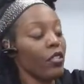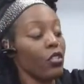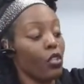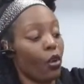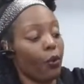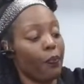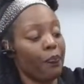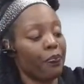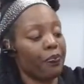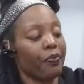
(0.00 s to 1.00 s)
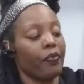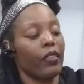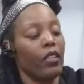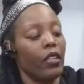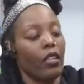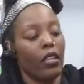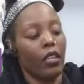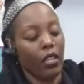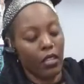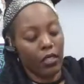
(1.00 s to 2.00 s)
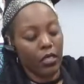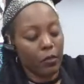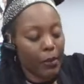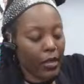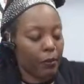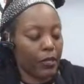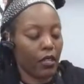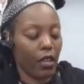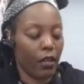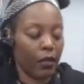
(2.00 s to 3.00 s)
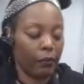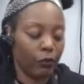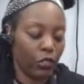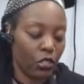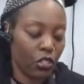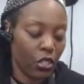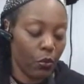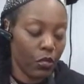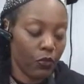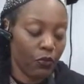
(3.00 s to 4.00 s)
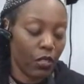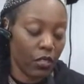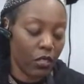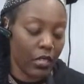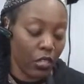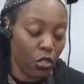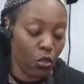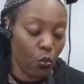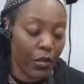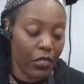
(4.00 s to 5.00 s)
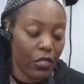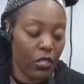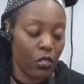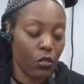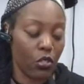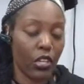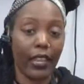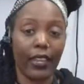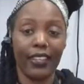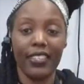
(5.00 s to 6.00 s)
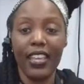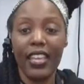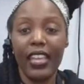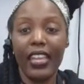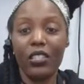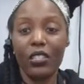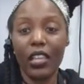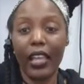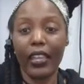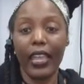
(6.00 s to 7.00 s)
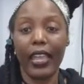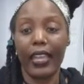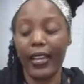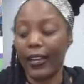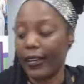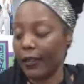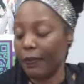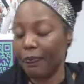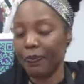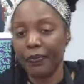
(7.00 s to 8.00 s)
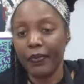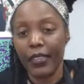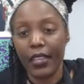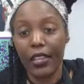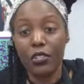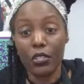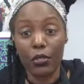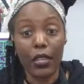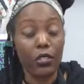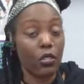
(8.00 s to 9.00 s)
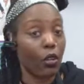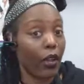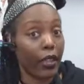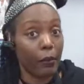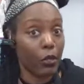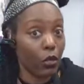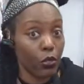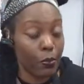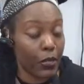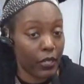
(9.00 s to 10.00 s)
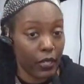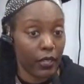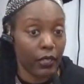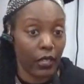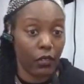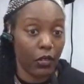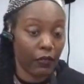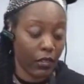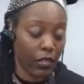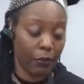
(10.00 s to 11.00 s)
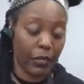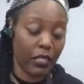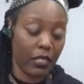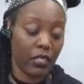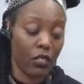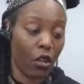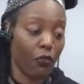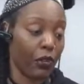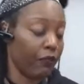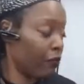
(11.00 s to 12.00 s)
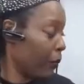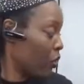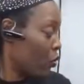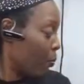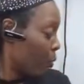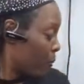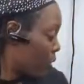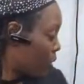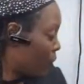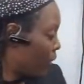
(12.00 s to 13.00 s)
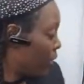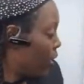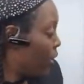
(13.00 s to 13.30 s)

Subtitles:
So this baby, she was the issue with Duchenne's. It's like a and just so that you know, I am a nurse, but again, thank you, David Hunt, because this is all for informational purposes only.